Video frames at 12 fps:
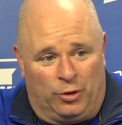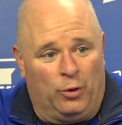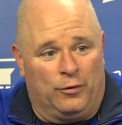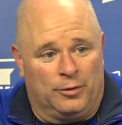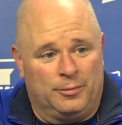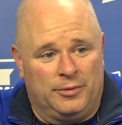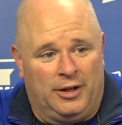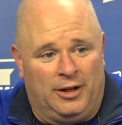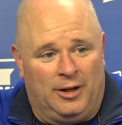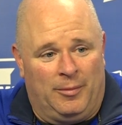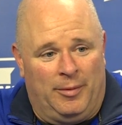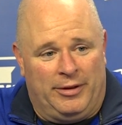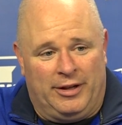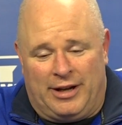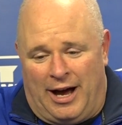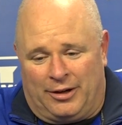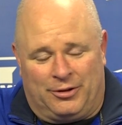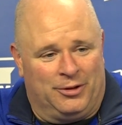over. I mean, the
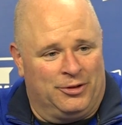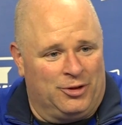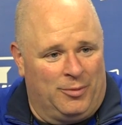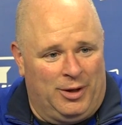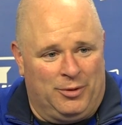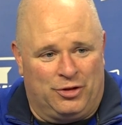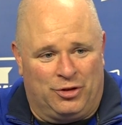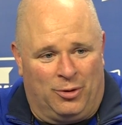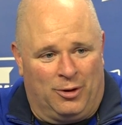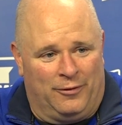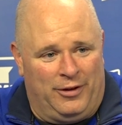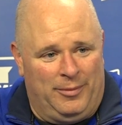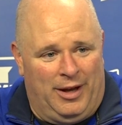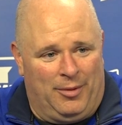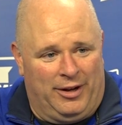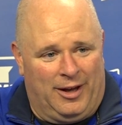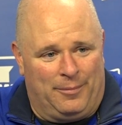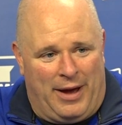doctors, nobody was sure if he'd be
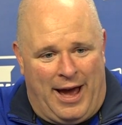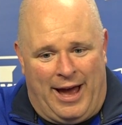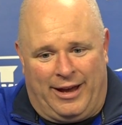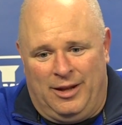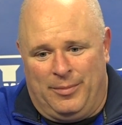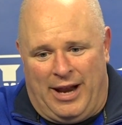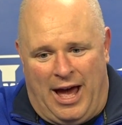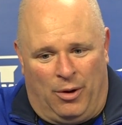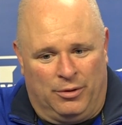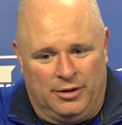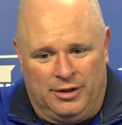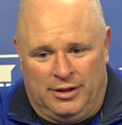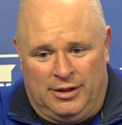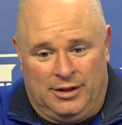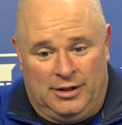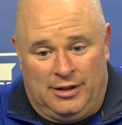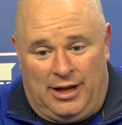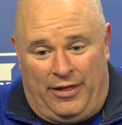able to get back. He'd been out,
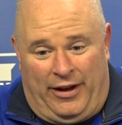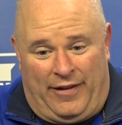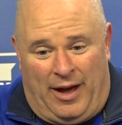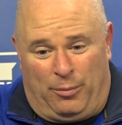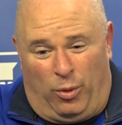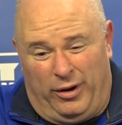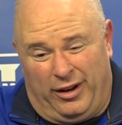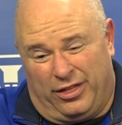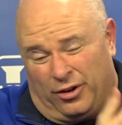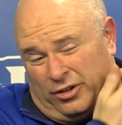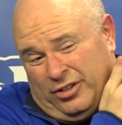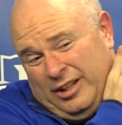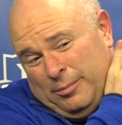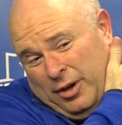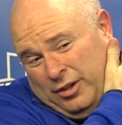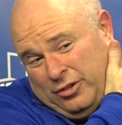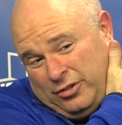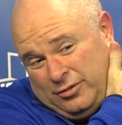I think at that point, 13
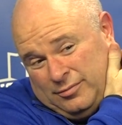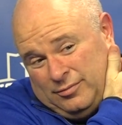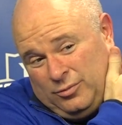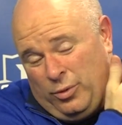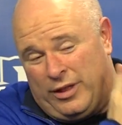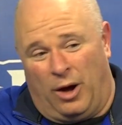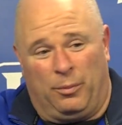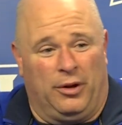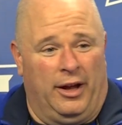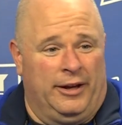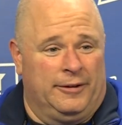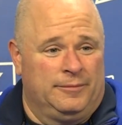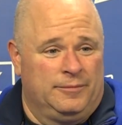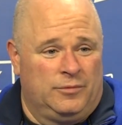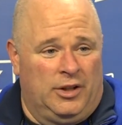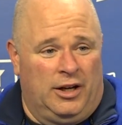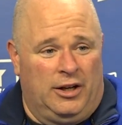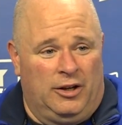months without playing,
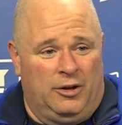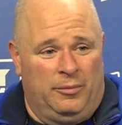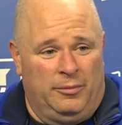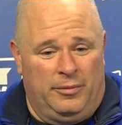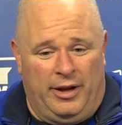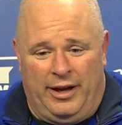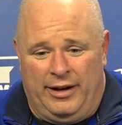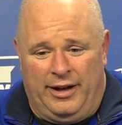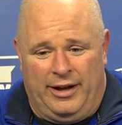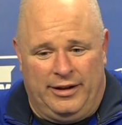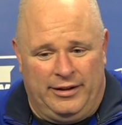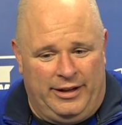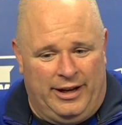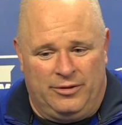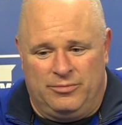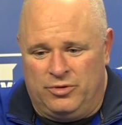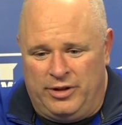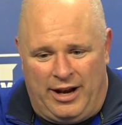
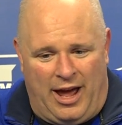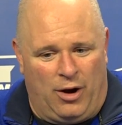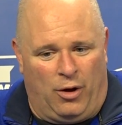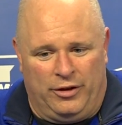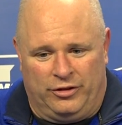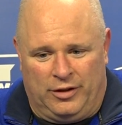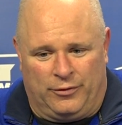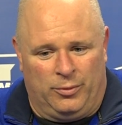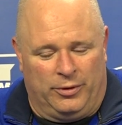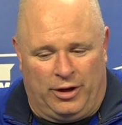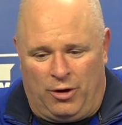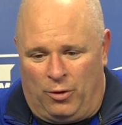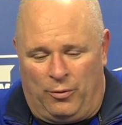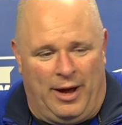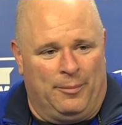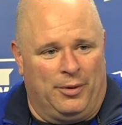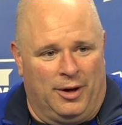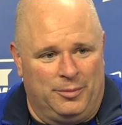and they'd had all these different what they call
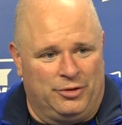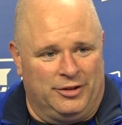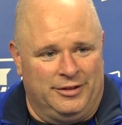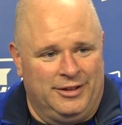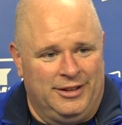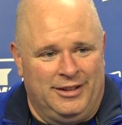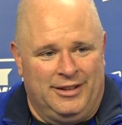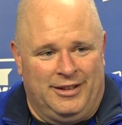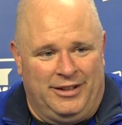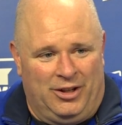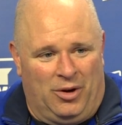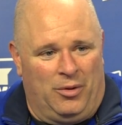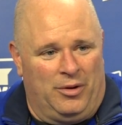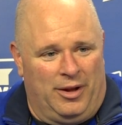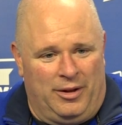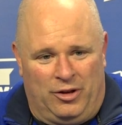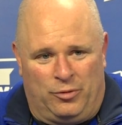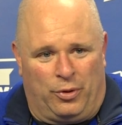ramp ups, and you know,
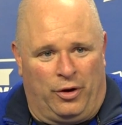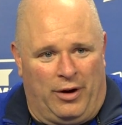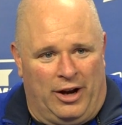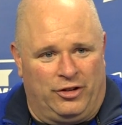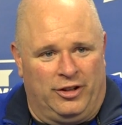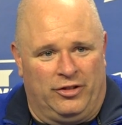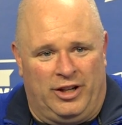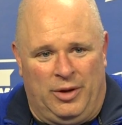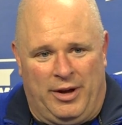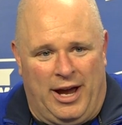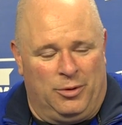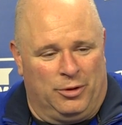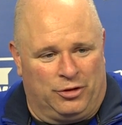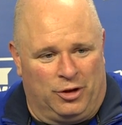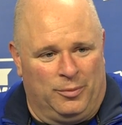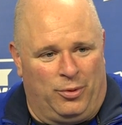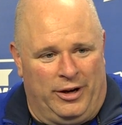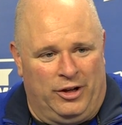and his progressions, and he would get to a
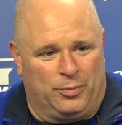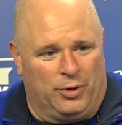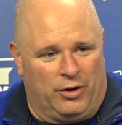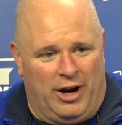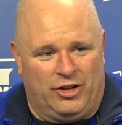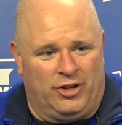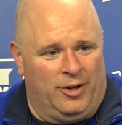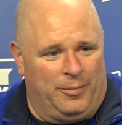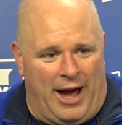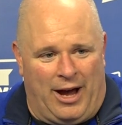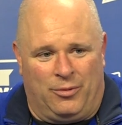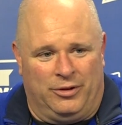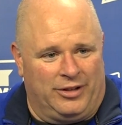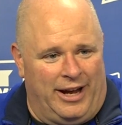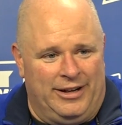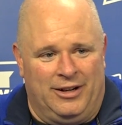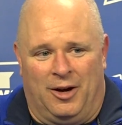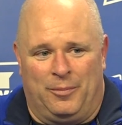certain point in his progression, the back would
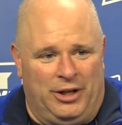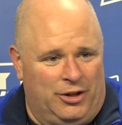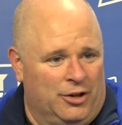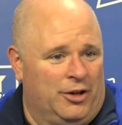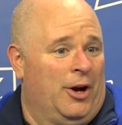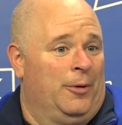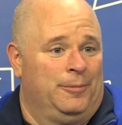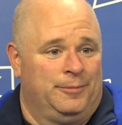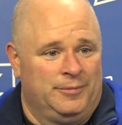tighten up, and he couldn't go.